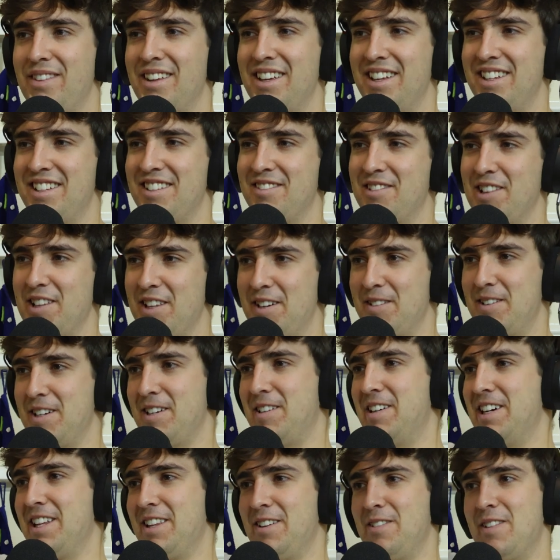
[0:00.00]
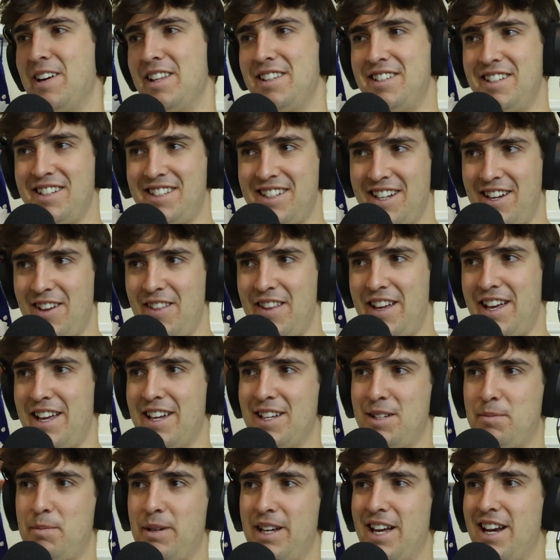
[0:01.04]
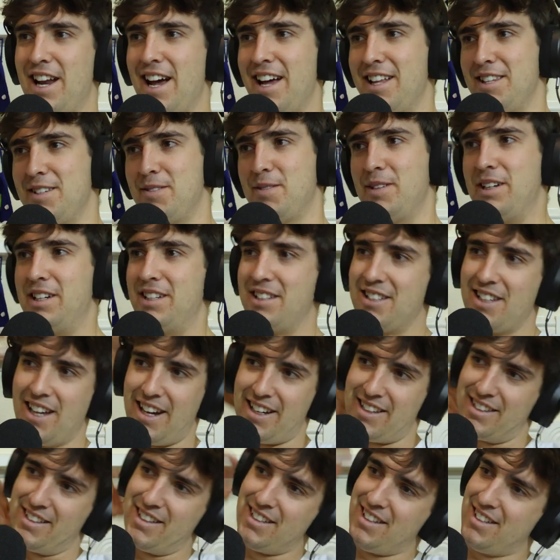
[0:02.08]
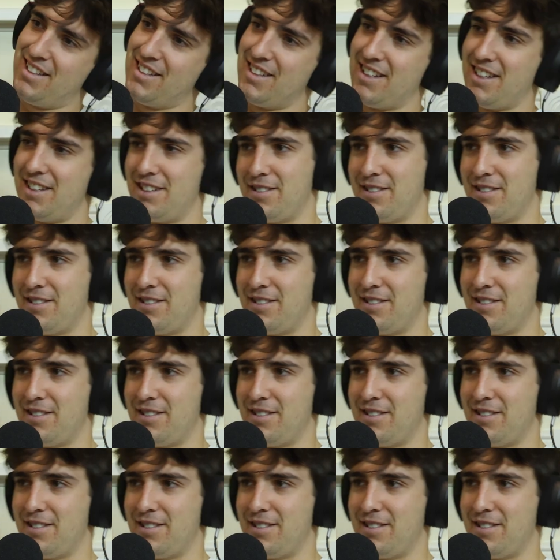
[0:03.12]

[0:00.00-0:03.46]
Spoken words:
Is it one of the ones you see on the ESPN ads where it's like this and they're